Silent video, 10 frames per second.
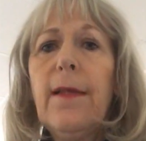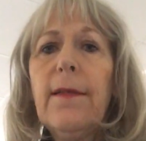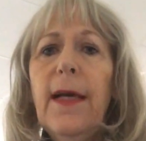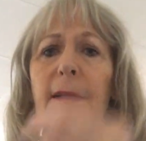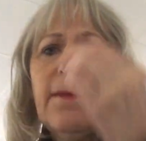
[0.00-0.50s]

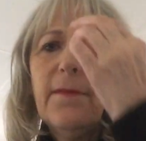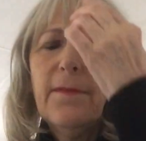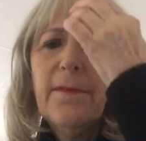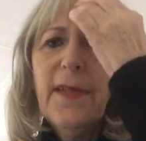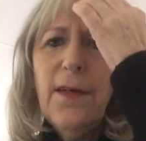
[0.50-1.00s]

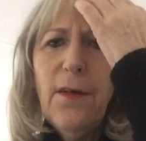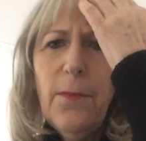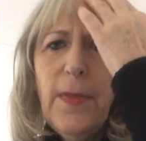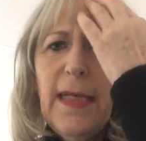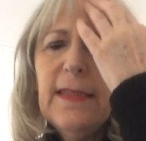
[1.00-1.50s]
there are
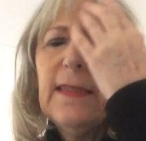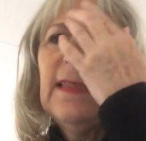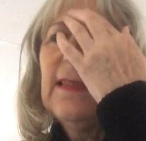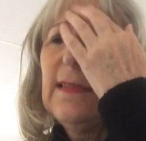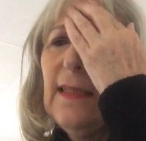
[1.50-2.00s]

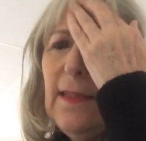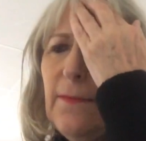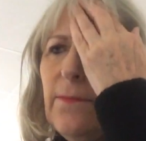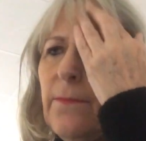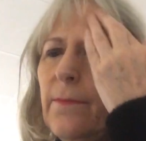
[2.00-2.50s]
places,
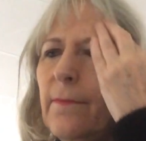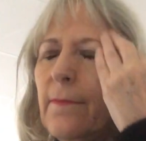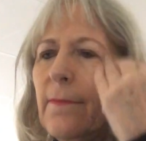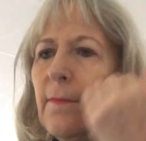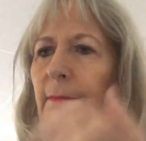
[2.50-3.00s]

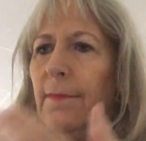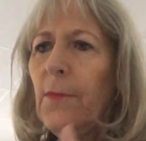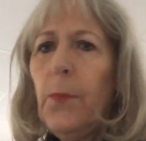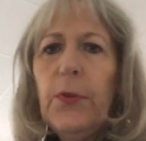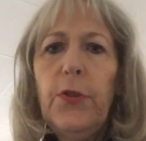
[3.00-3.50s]

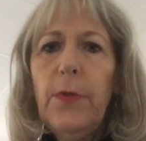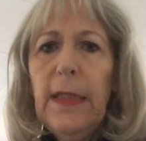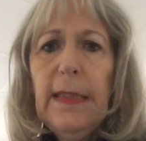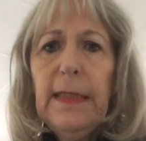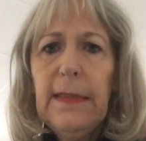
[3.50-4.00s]

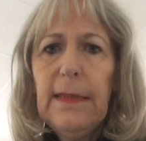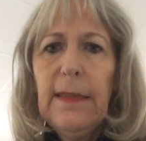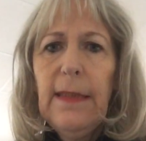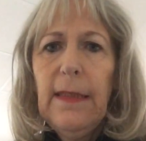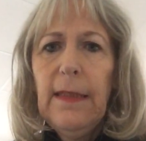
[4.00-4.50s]
opportunities
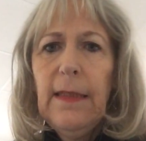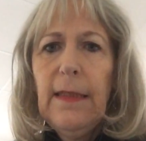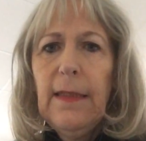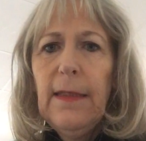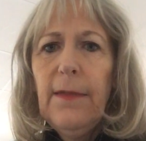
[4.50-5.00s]

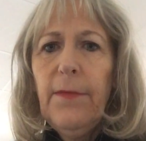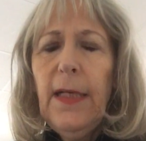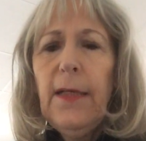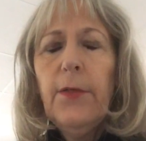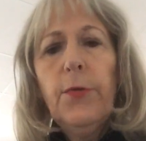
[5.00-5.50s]

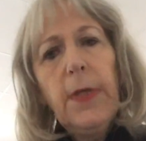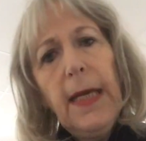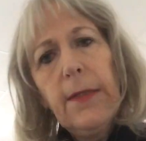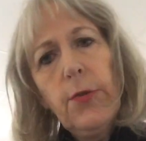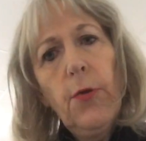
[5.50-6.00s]
where you
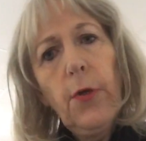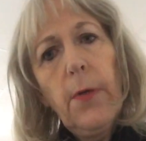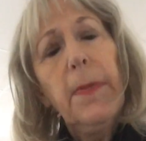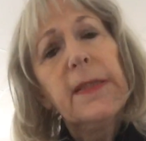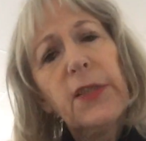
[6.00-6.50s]
can talk.
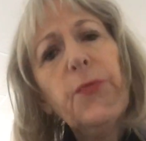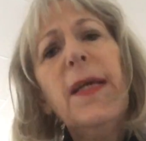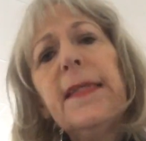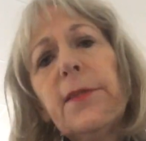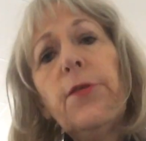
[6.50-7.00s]
But
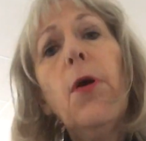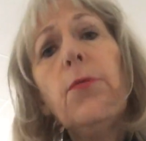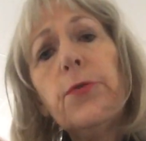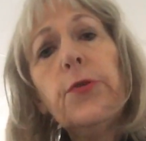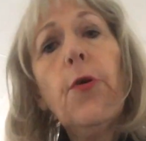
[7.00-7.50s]
Swedes
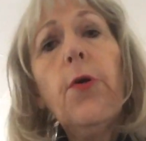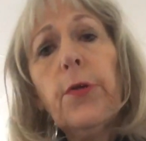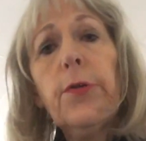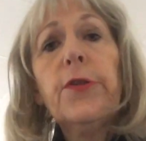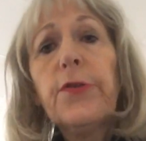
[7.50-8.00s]
don't
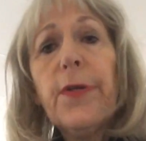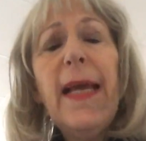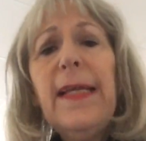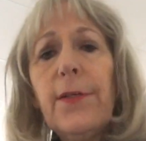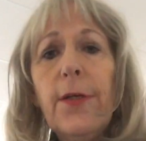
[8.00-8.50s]
talk to
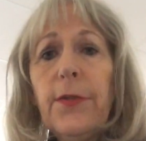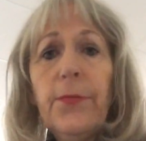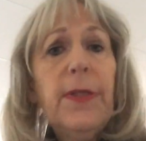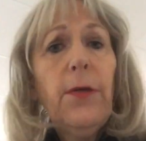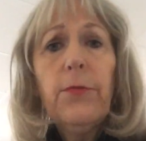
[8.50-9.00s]
strangers.
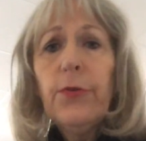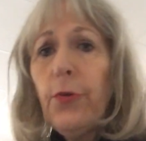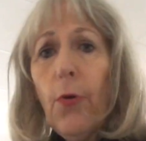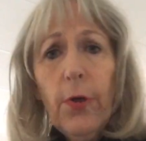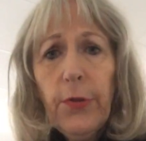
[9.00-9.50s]
We don't
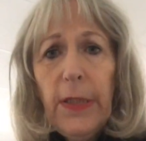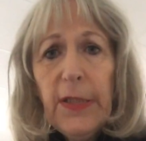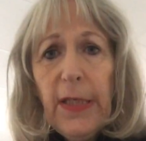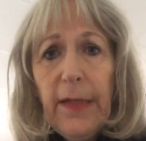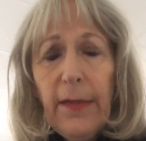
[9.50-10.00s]
talk to
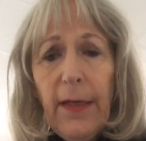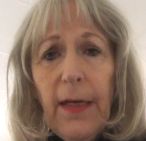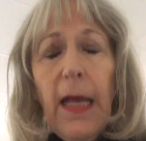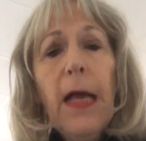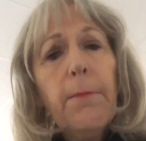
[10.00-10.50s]
each other.
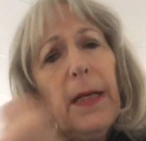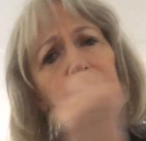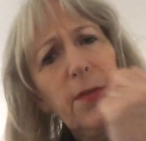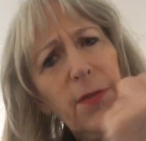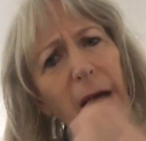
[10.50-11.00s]
But
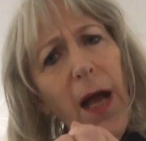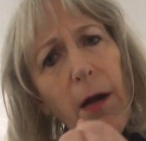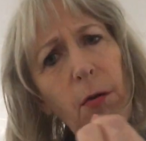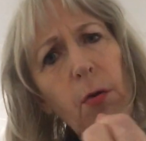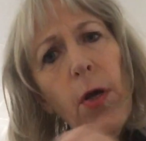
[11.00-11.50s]

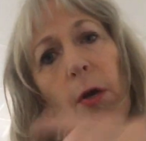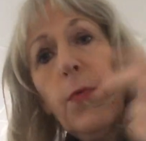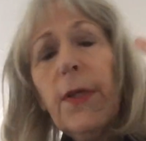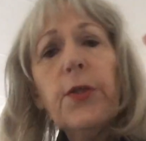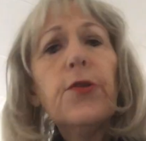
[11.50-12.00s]
now
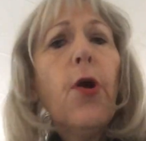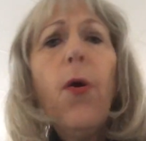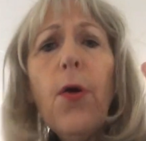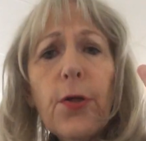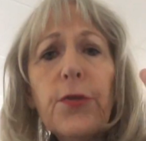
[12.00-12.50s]
we
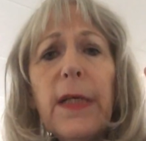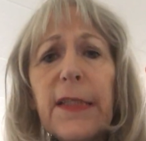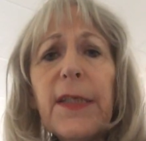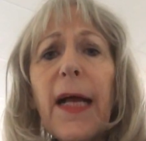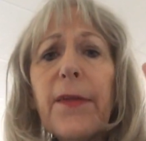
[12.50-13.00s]
talk to
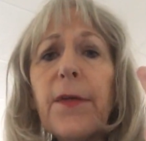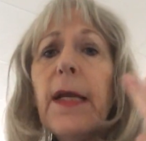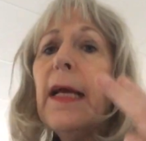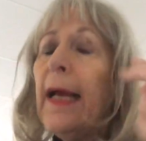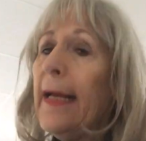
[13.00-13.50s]
each other,
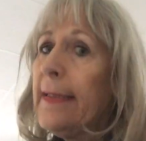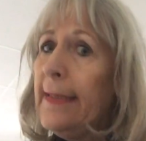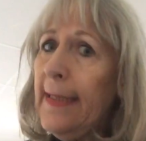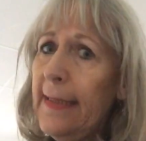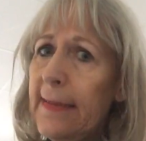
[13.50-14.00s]
at
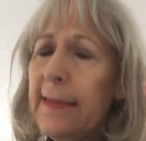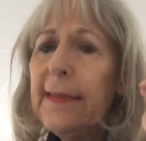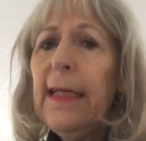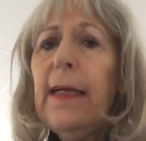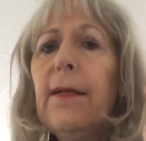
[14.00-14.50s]
least
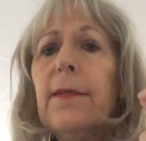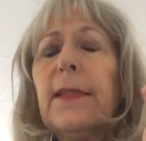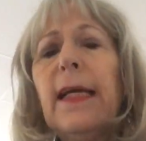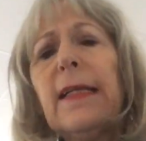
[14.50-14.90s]
singles.